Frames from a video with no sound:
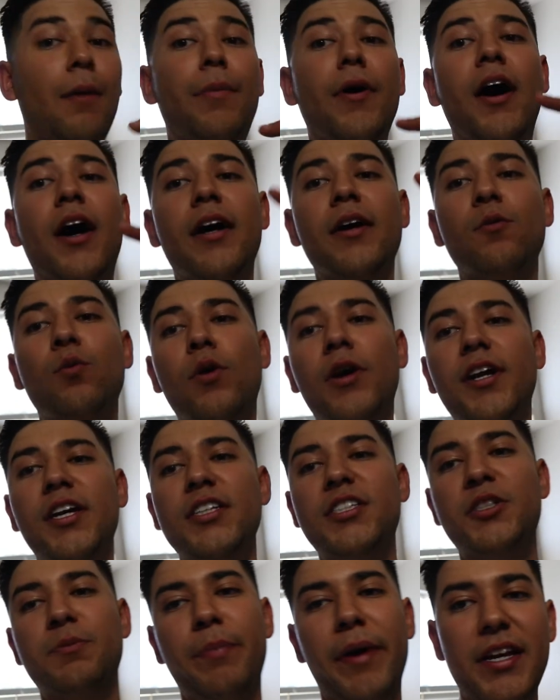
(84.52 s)
I bought
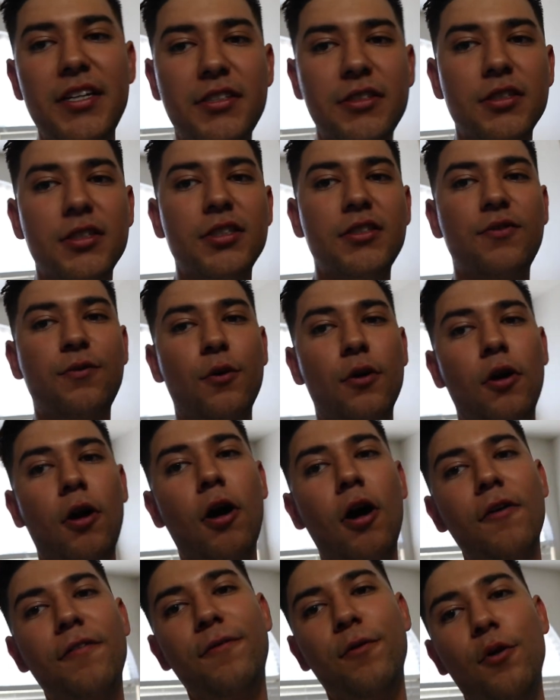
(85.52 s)
1-inch spacers for
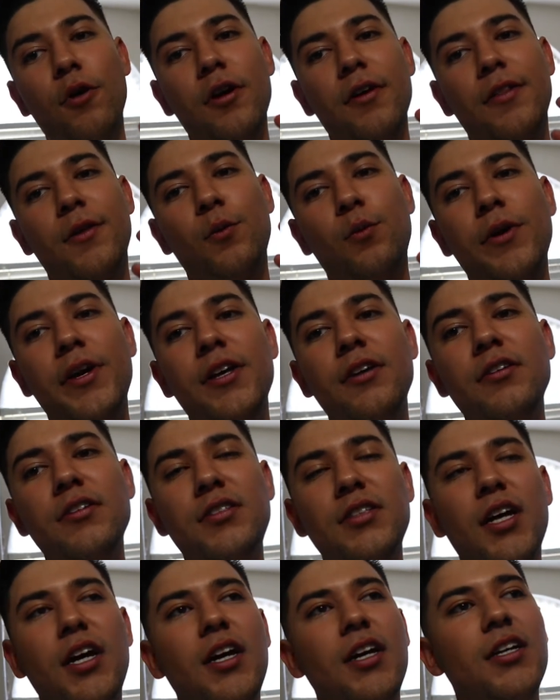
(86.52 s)
all four of the
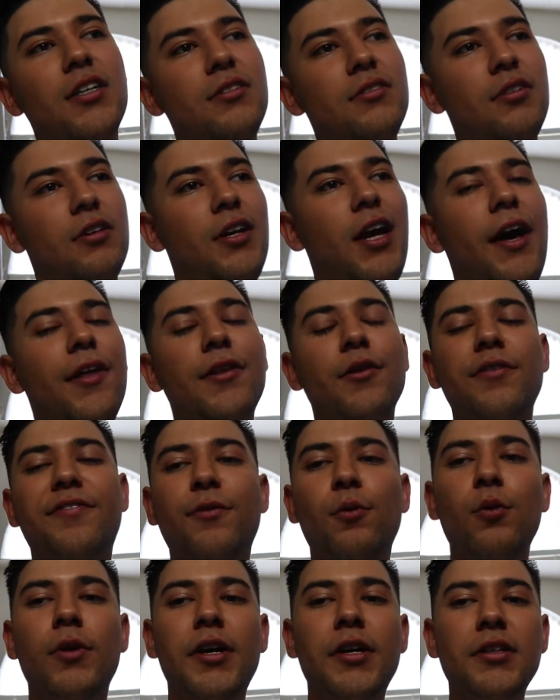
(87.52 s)
wheels. So now the
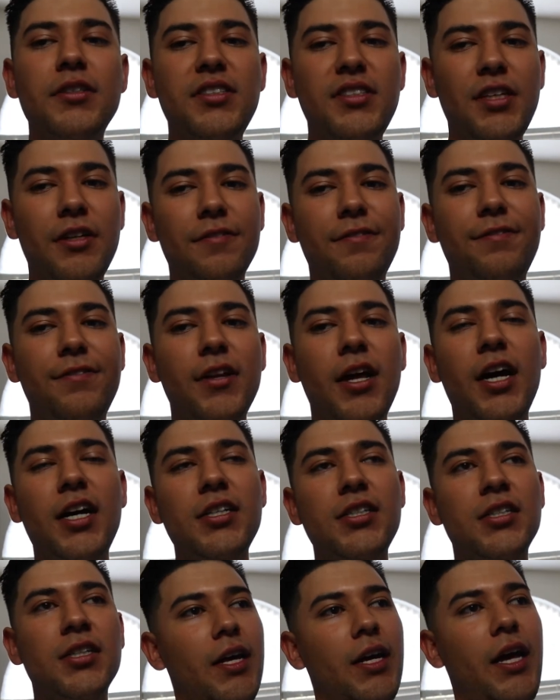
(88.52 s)
wheels sit
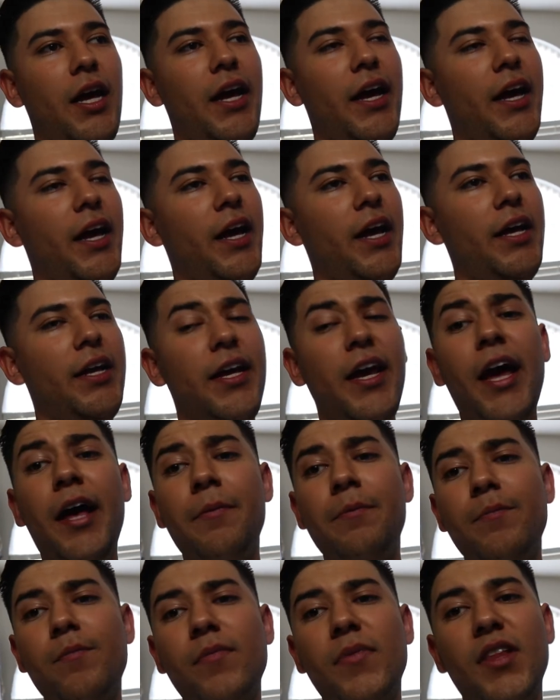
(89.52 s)
flush, and
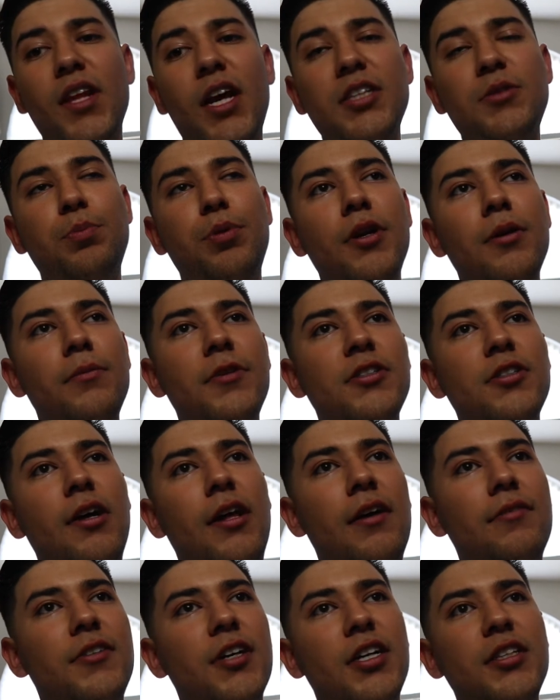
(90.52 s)
yeah. That's pretty much
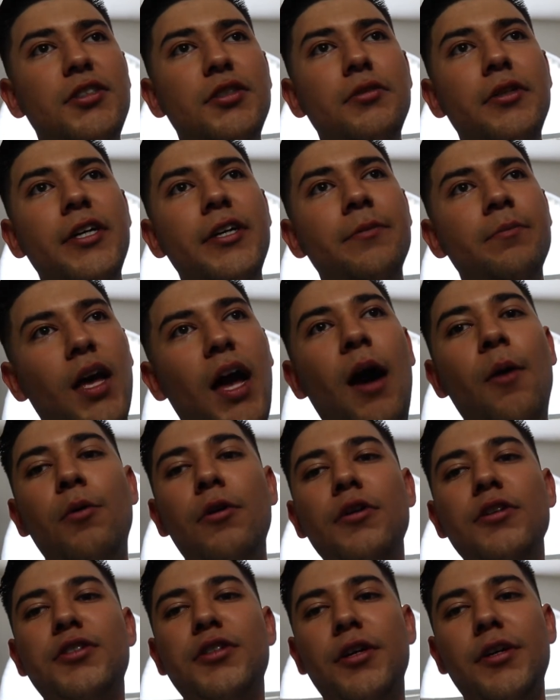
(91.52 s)
all I've done to it. I
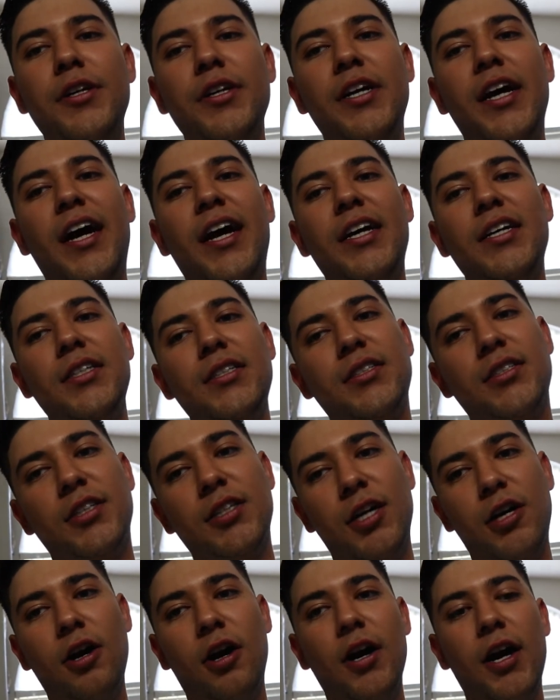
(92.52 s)
will show you guys
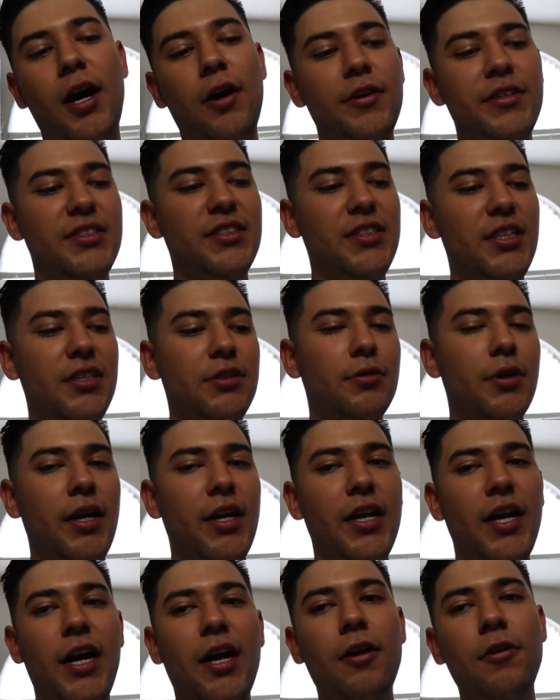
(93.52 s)
the car, how it sits
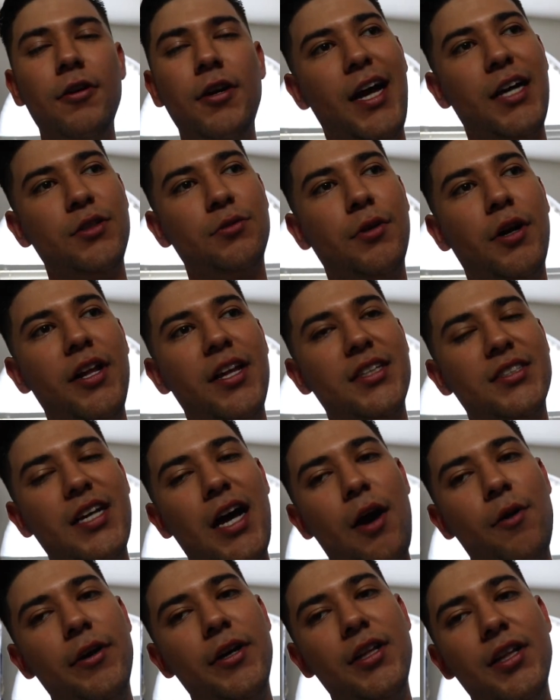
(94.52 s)
right now, as well as
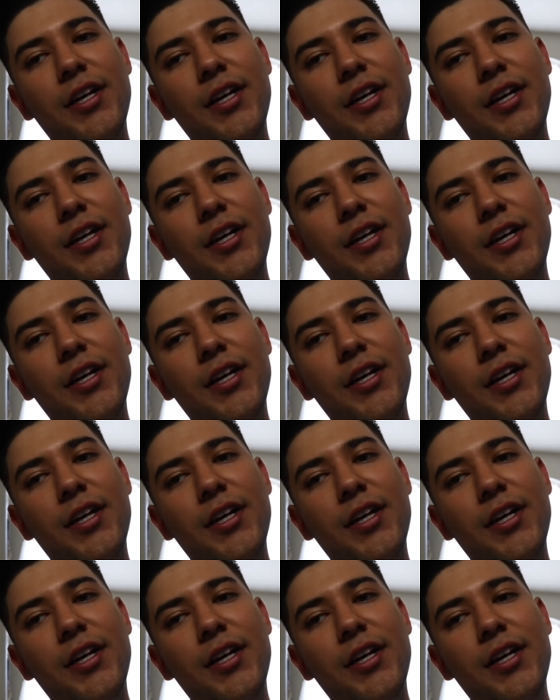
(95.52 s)
how it